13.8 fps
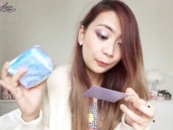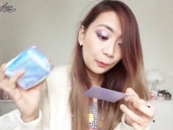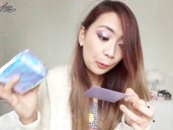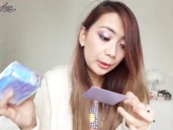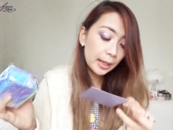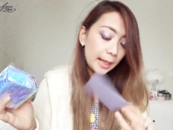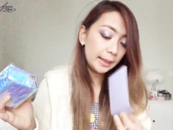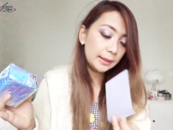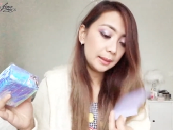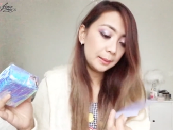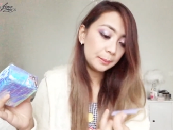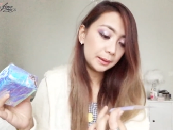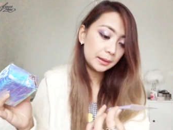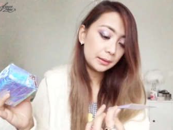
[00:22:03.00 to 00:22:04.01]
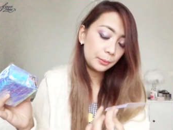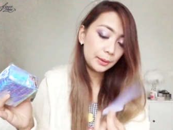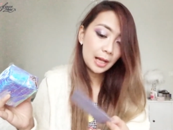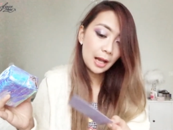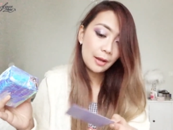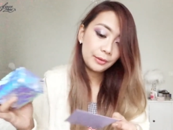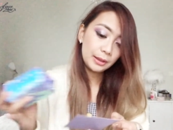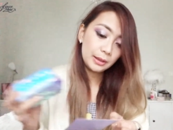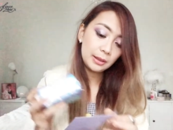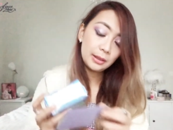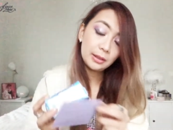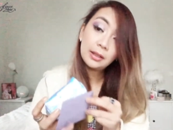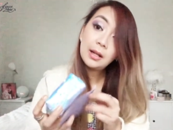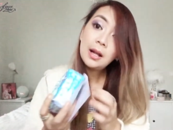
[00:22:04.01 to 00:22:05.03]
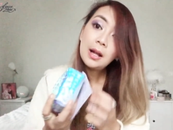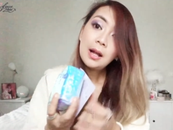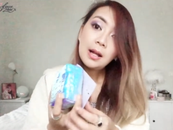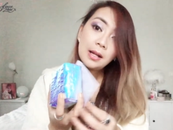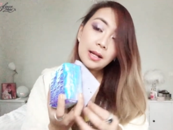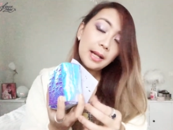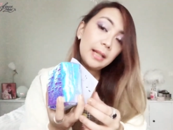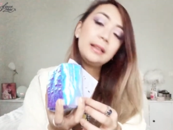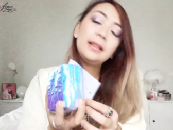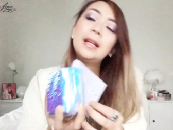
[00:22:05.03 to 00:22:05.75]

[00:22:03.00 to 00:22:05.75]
four items we have in here and